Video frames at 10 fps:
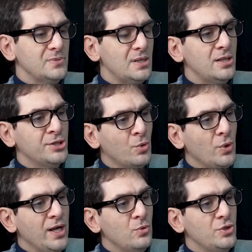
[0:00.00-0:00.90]
the
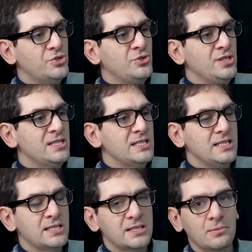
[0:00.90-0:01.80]
way in which this
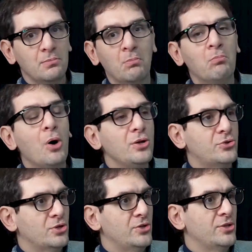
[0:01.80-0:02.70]
is
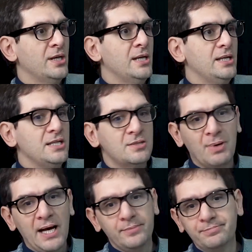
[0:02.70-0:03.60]
monitored is
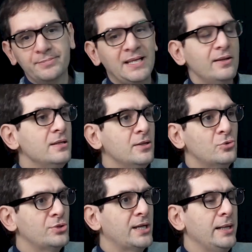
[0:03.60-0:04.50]
by getting
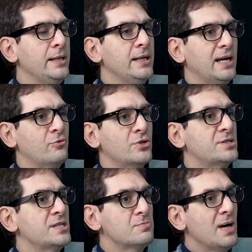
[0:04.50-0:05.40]
into the clinic every
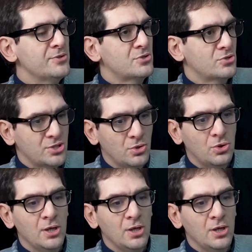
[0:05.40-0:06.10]
6 months or so.